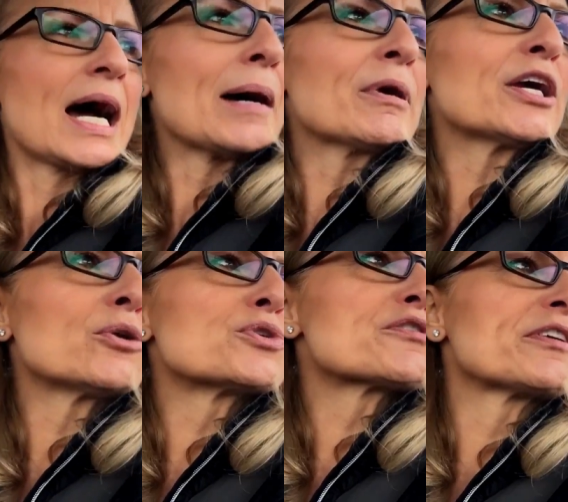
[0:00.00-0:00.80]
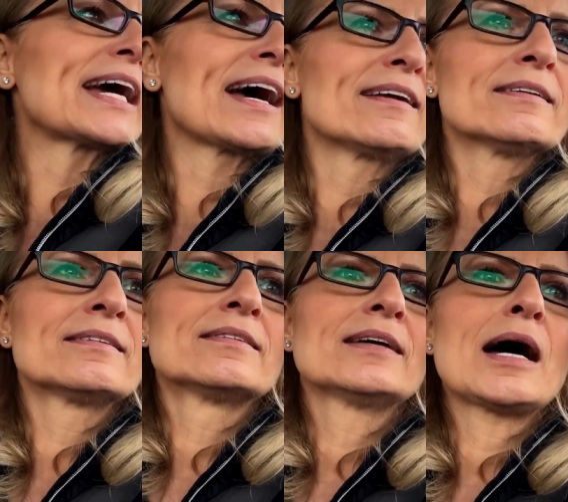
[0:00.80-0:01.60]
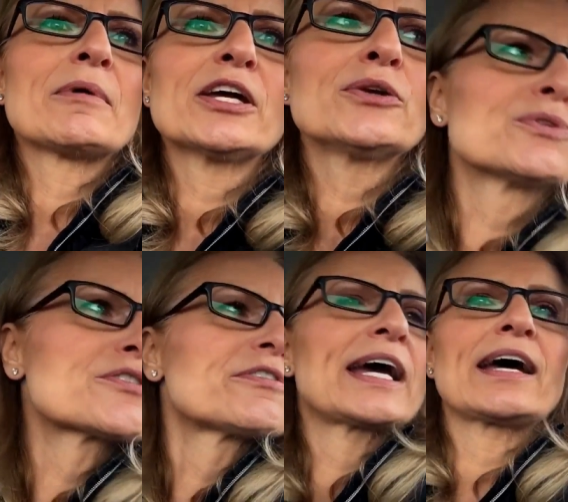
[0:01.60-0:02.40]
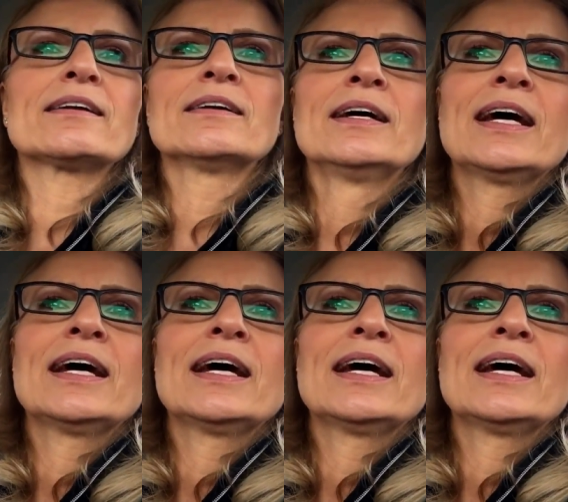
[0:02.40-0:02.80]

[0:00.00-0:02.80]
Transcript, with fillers: I'm a huge fan. I'm a huge fan.